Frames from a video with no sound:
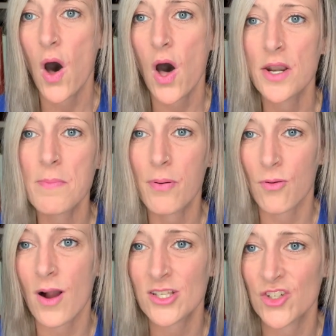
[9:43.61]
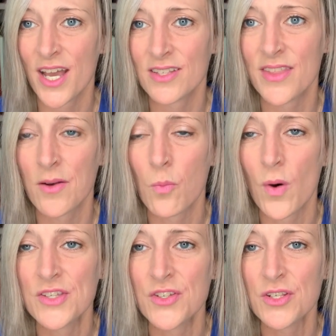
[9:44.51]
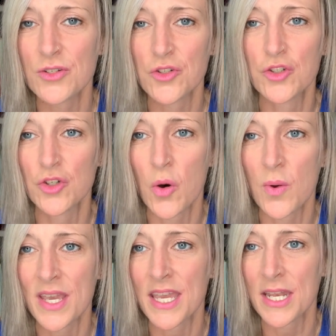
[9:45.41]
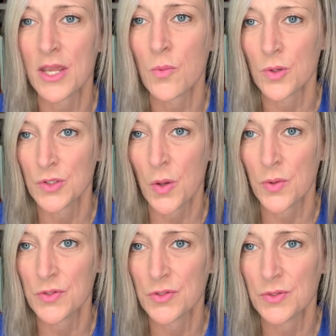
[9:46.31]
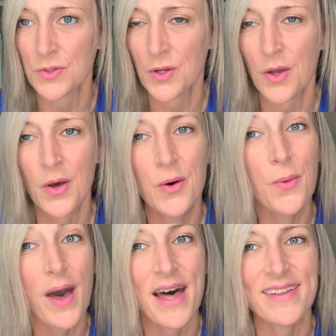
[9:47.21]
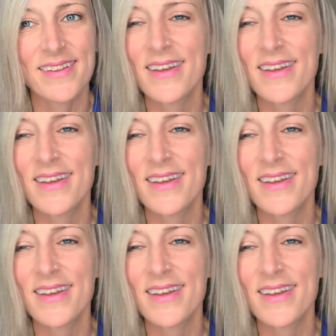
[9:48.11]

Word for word: on a project that wasn't showing any results. Well,